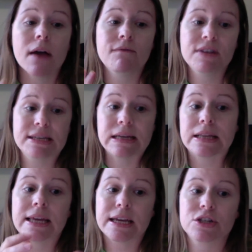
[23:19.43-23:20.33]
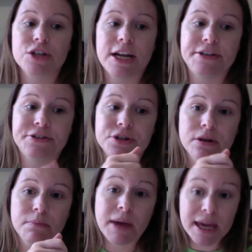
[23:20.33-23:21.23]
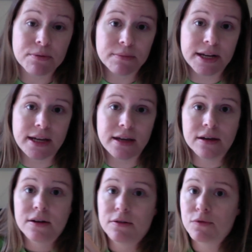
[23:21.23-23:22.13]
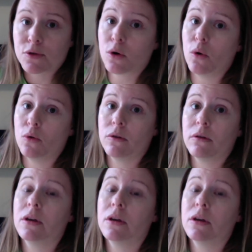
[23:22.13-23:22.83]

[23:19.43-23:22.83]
physically exchange paper money for gold.